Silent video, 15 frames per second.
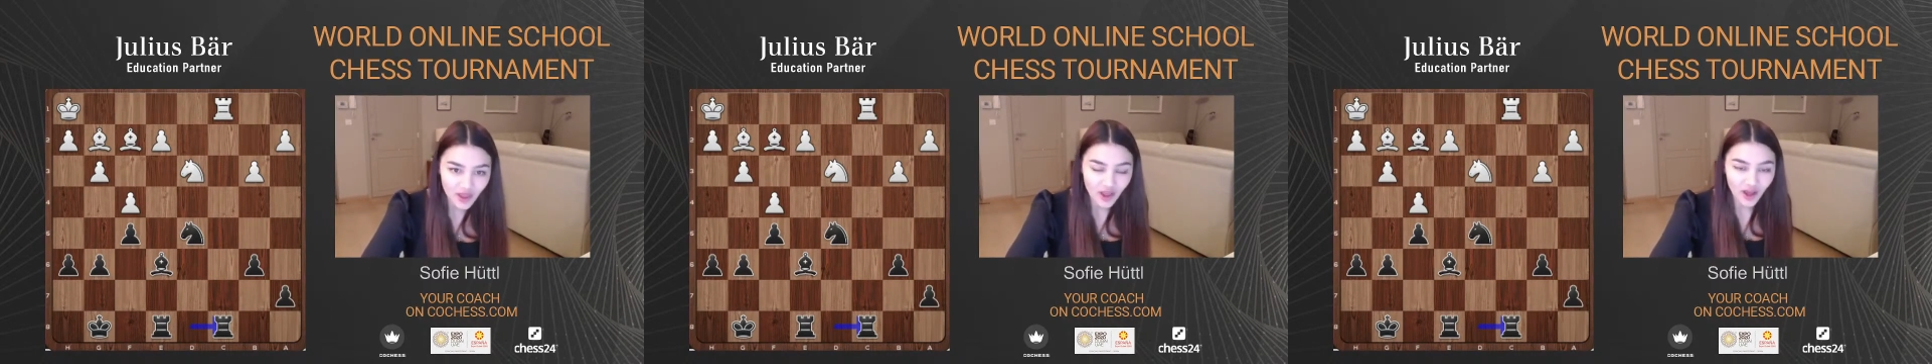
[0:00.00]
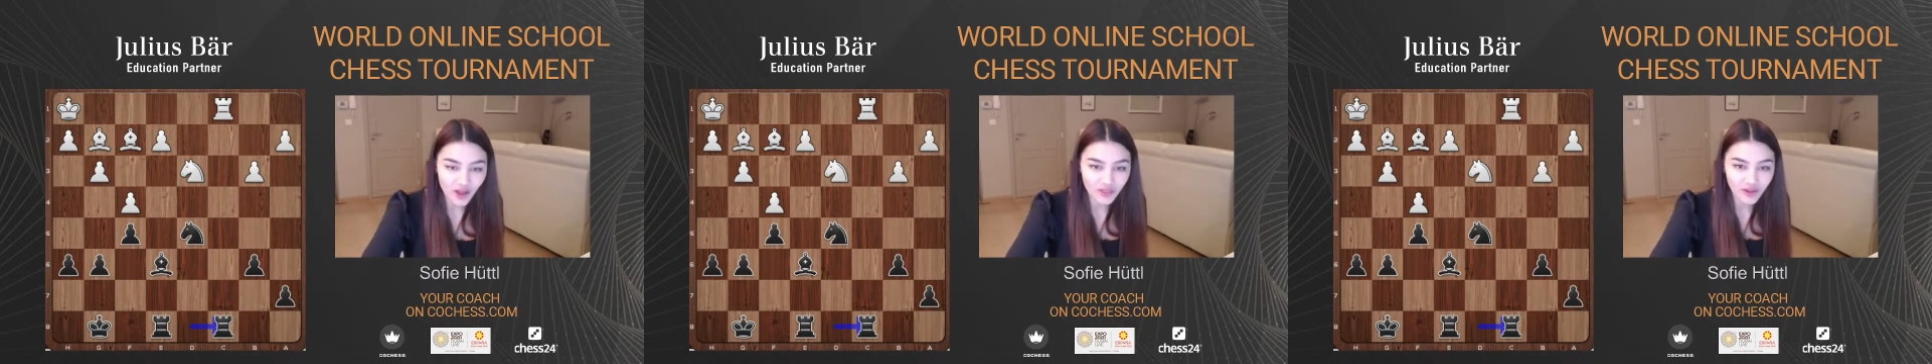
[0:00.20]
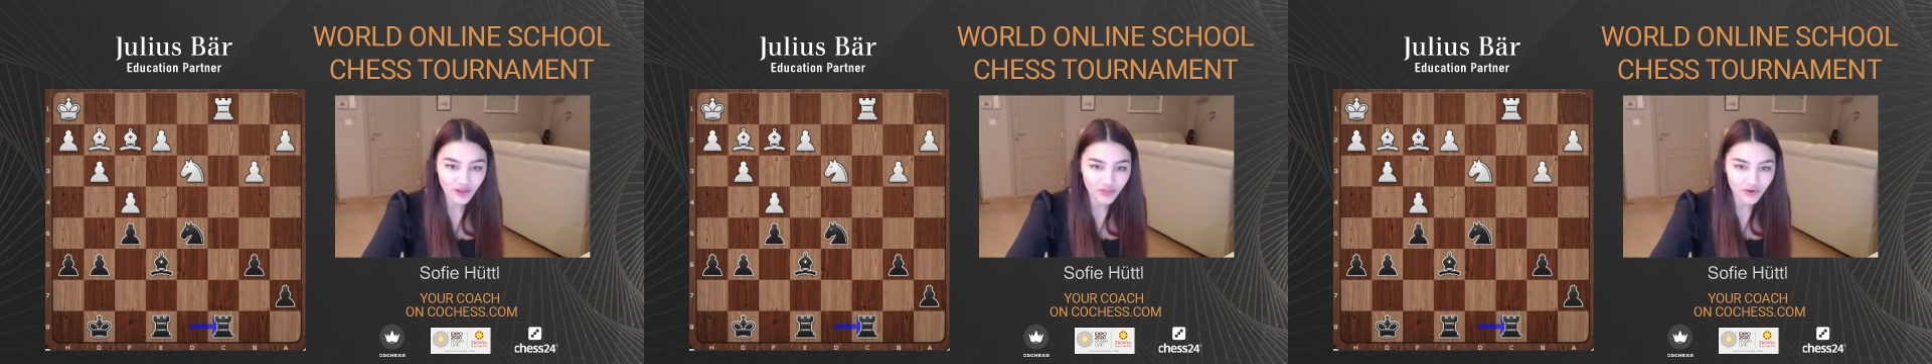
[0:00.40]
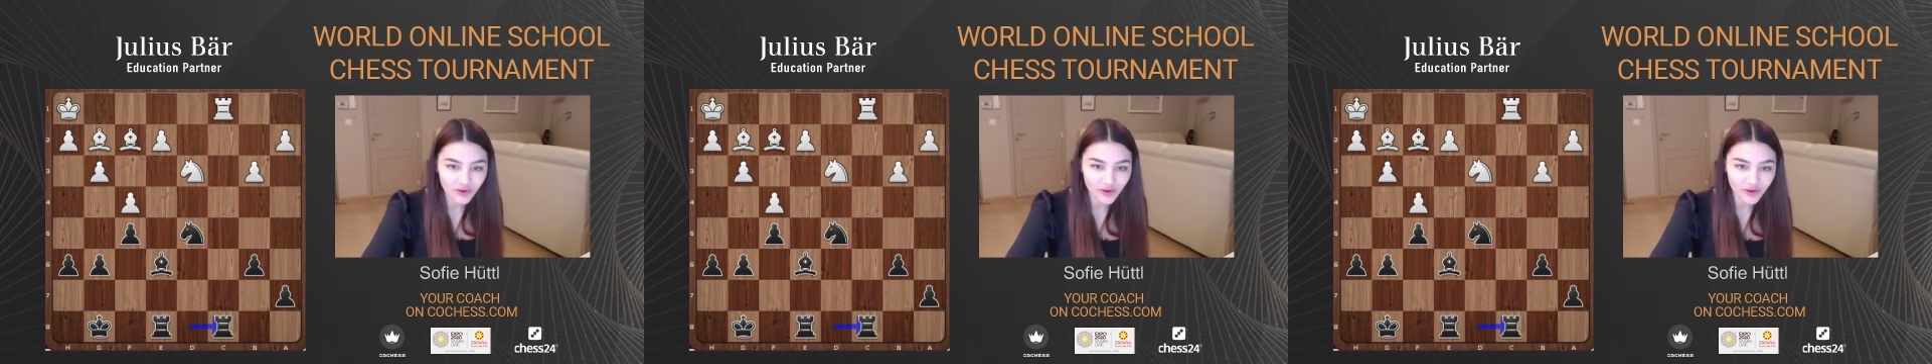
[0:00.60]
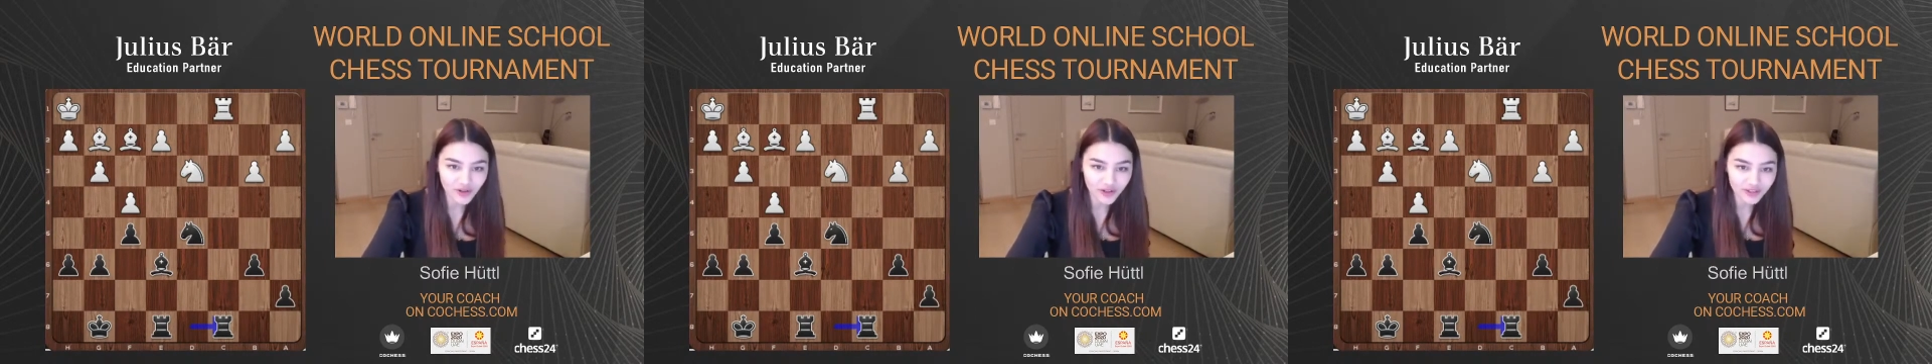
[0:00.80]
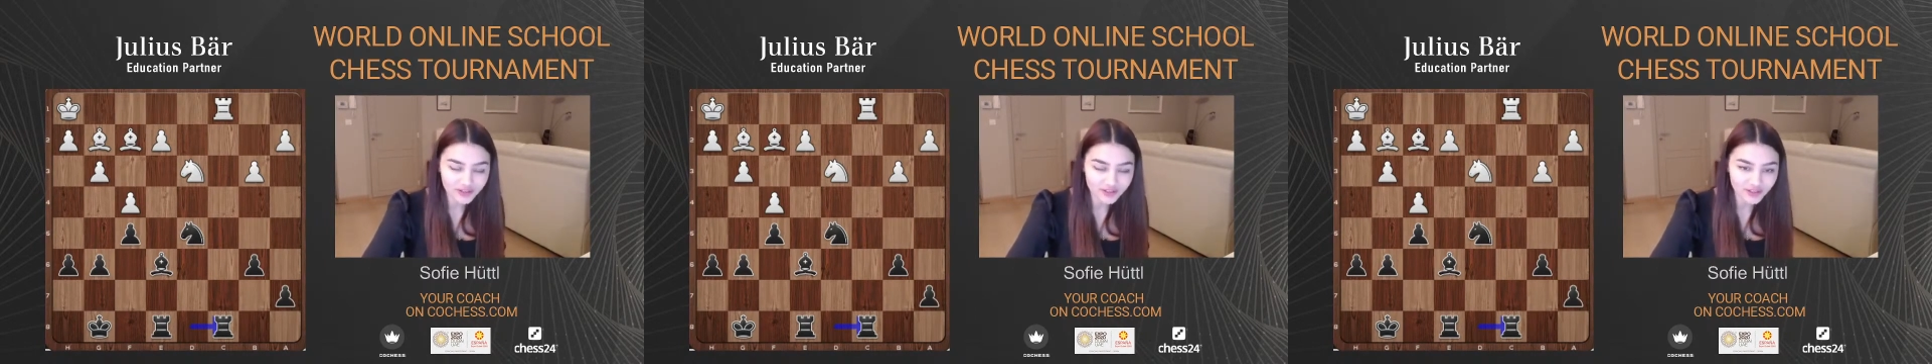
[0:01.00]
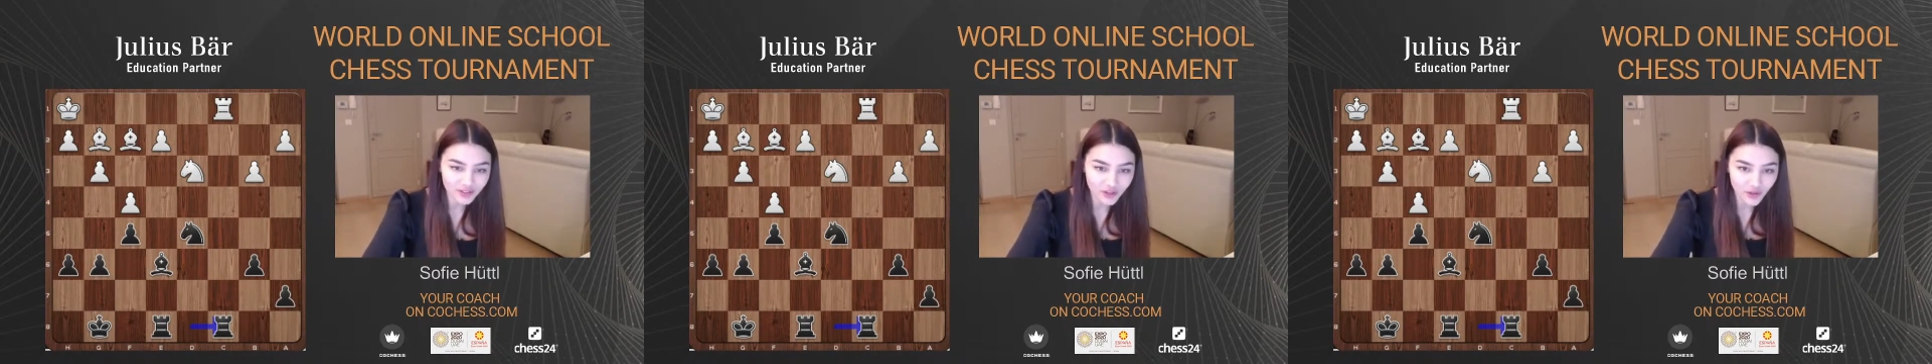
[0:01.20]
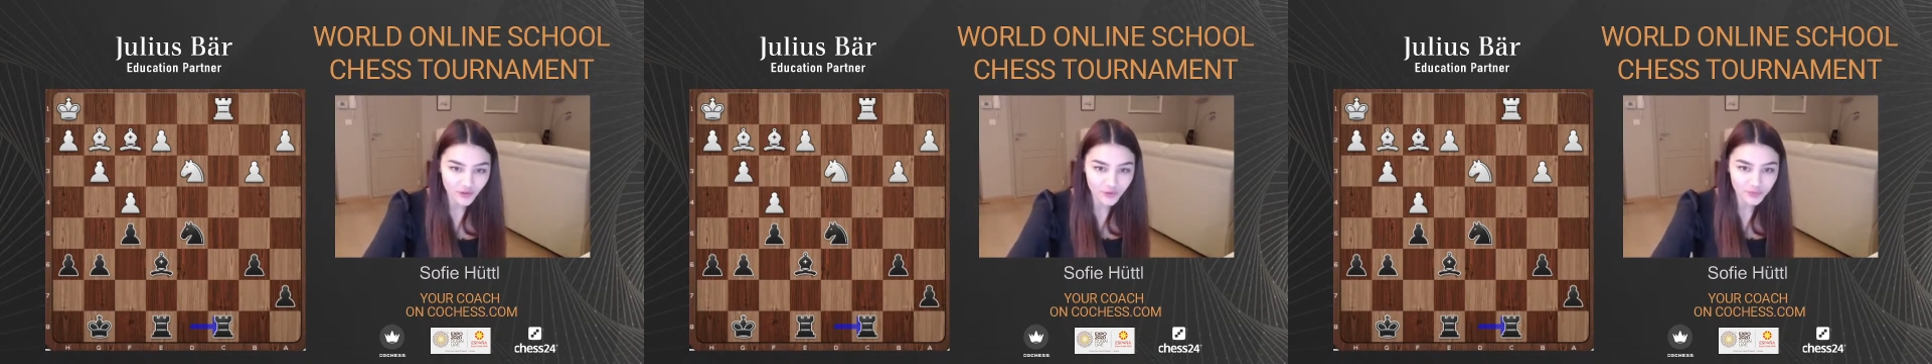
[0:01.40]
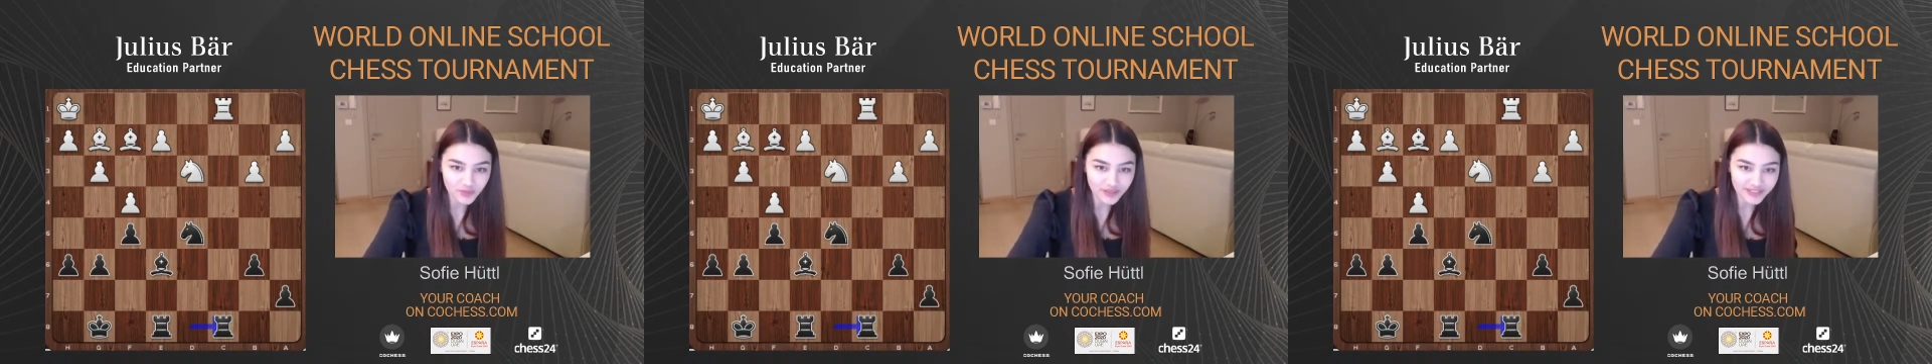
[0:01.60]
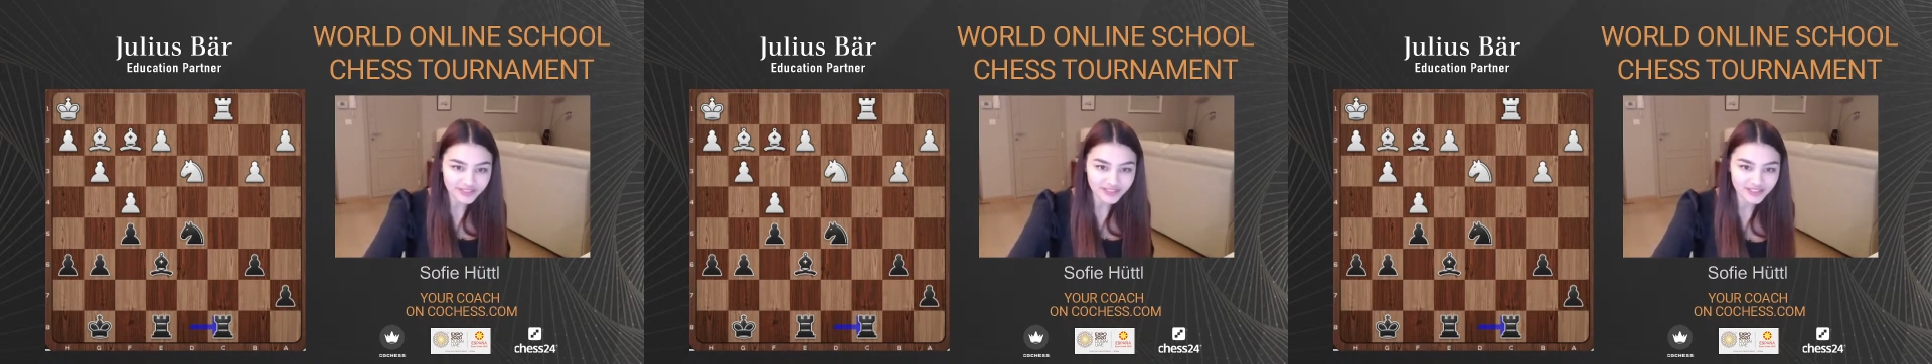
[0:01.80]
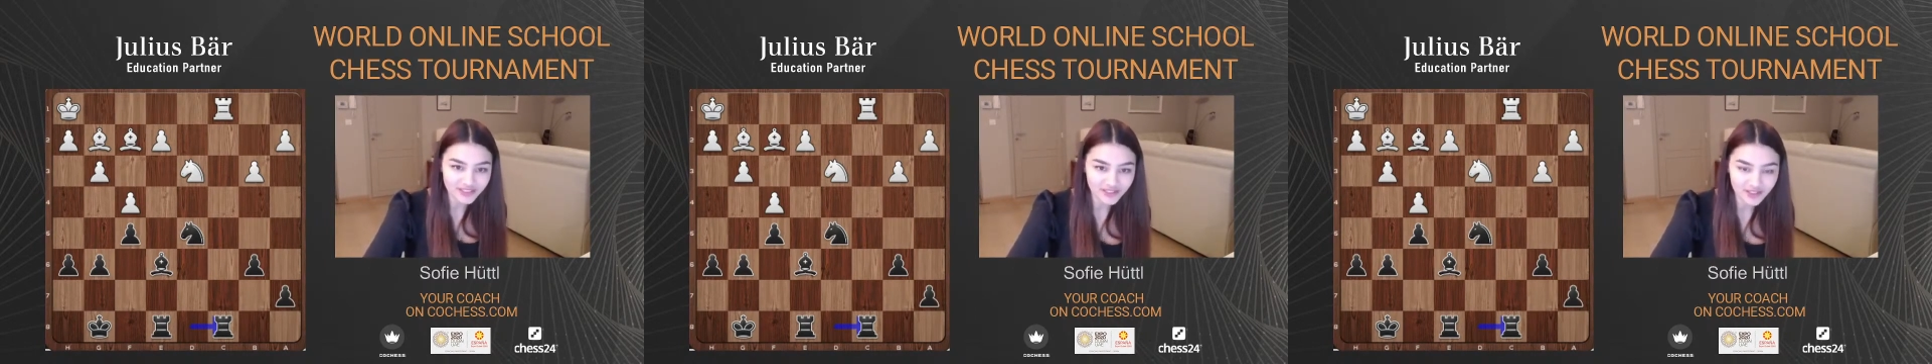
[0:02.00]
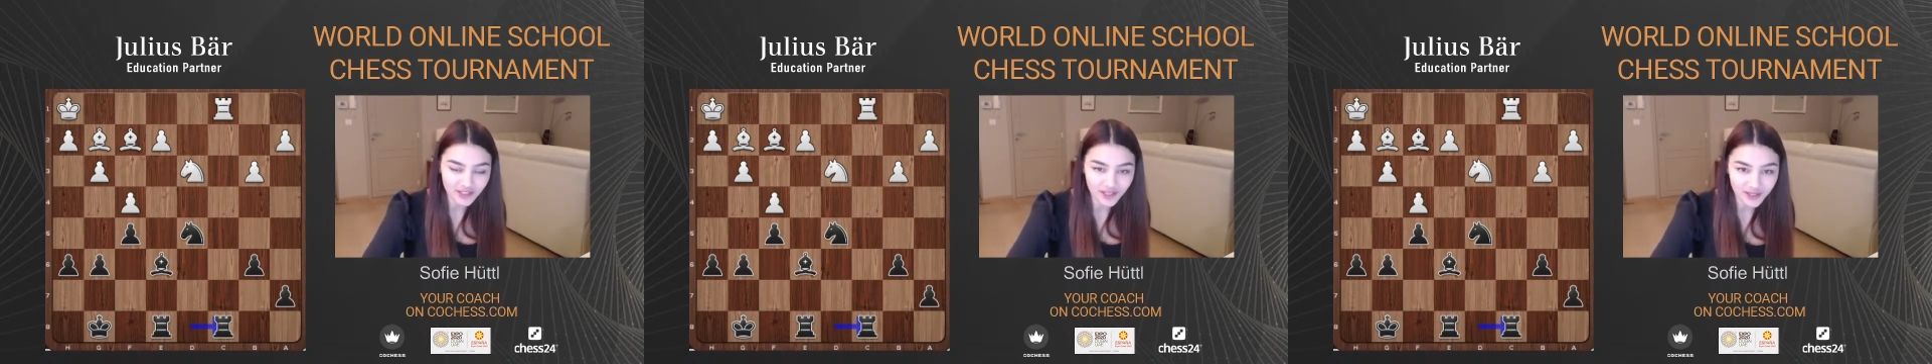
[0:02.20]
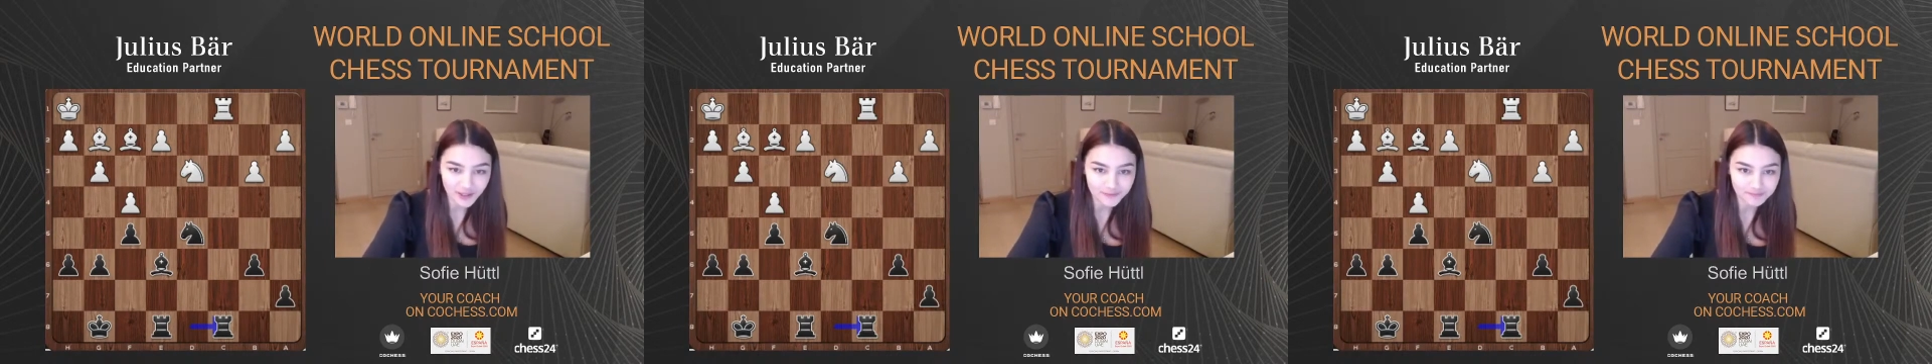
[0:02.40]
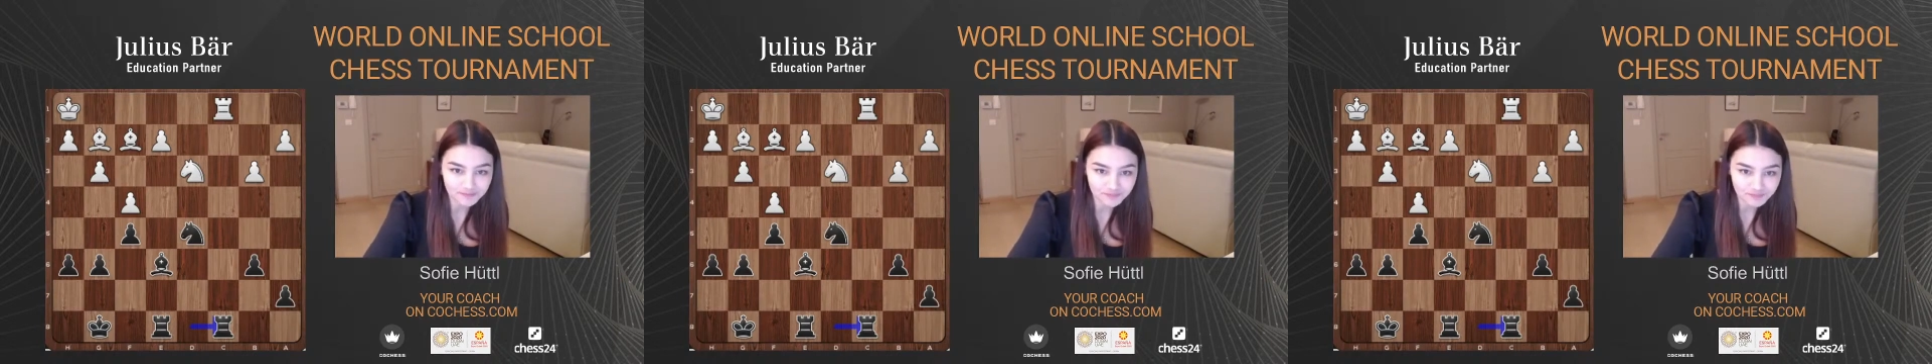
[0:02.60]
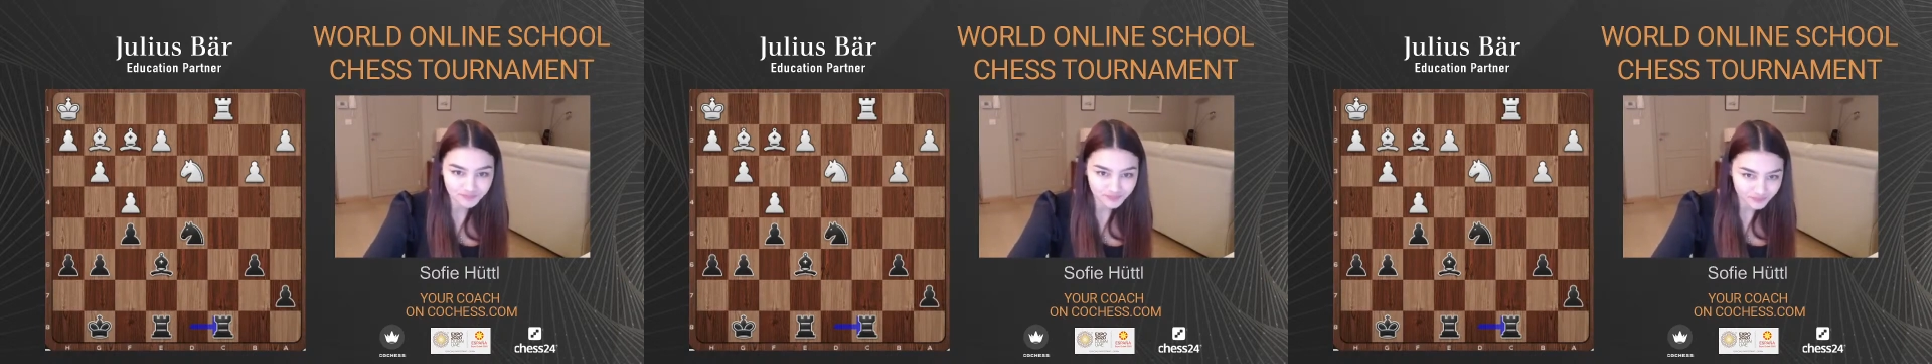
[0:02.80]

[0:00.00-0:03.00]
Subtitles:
another piece, and